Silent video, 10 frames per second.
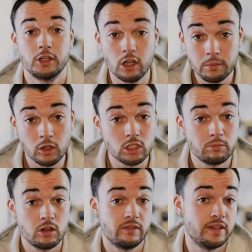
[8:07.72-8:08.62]
The global
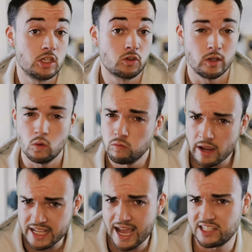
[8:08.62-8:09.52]
automotive industry
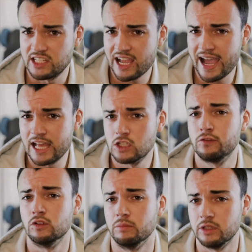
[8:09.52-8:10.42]
already has its hands
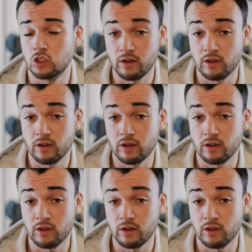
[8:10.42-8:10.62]
full with the